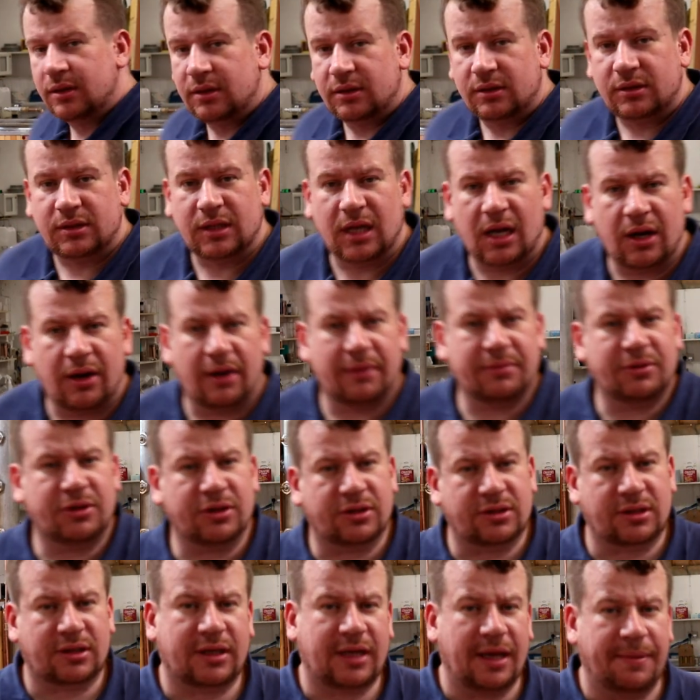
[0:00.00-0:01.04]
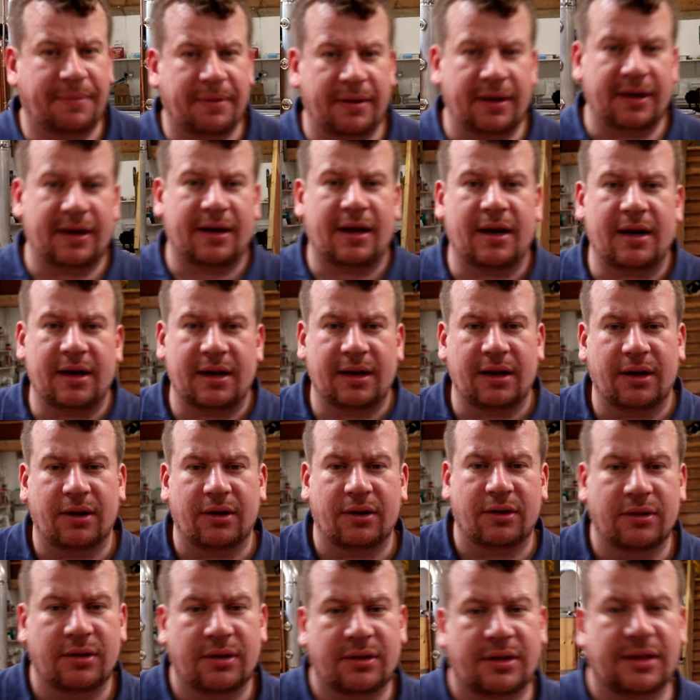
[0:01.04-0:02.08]
So I'm just keeping an eye
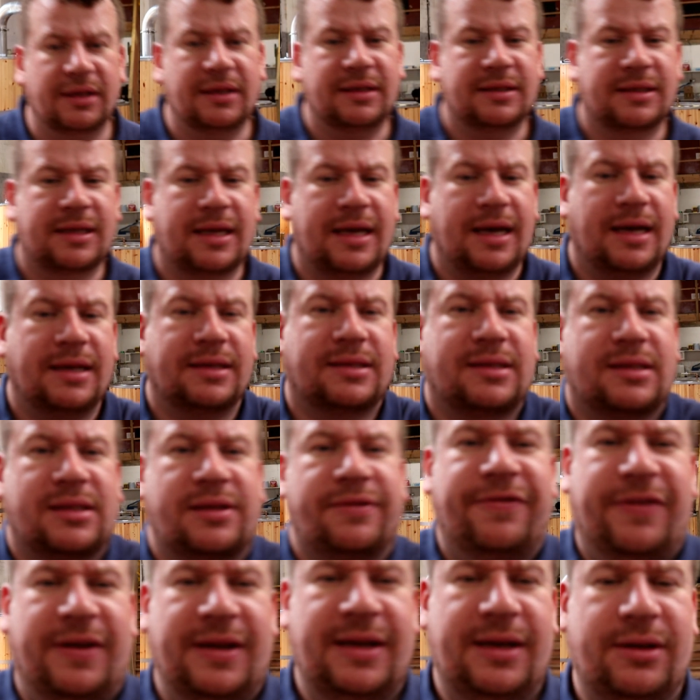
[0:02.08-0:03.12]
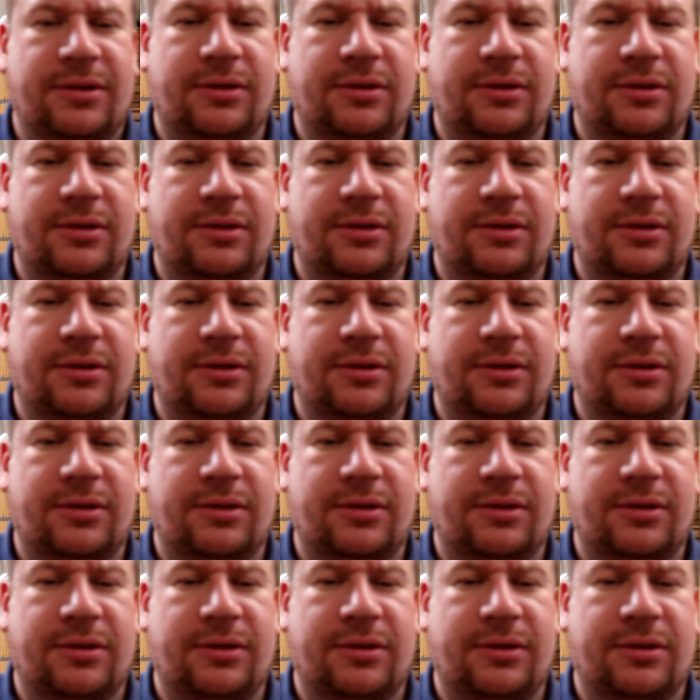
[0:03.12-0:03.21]
on these casks filling